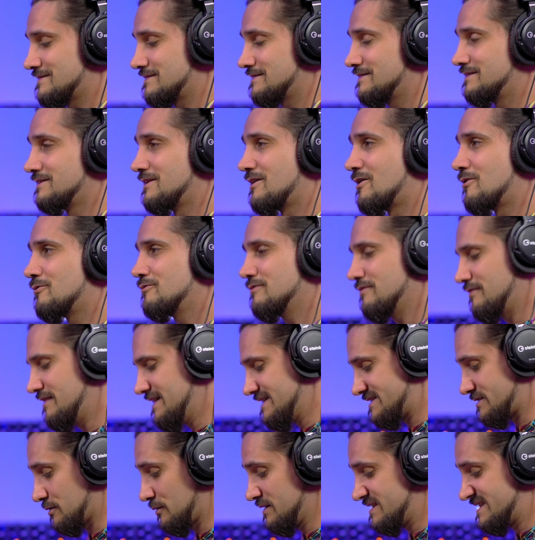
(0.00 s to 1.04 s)
you know,
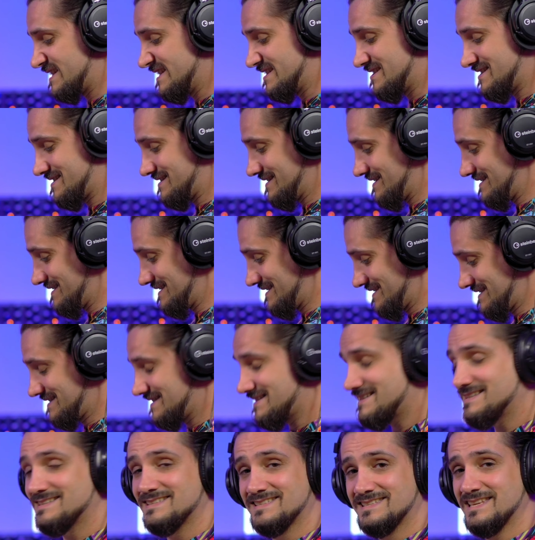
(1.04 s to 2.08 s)
the, so this is
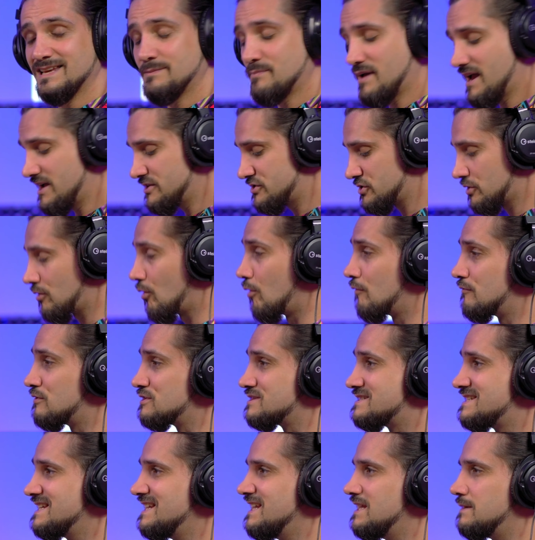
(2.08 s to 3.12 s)
C major
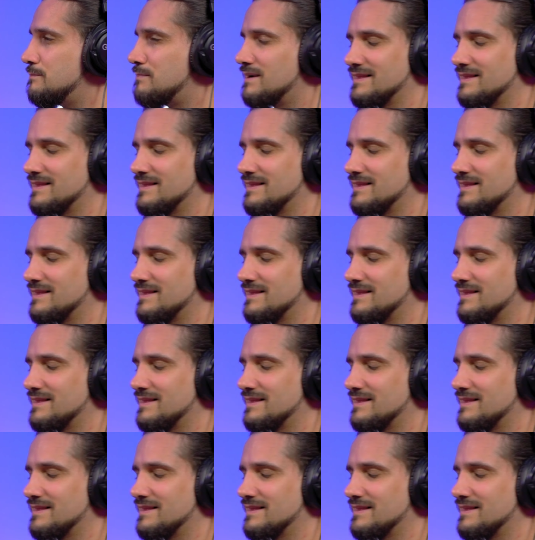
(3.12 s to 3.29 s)
over D,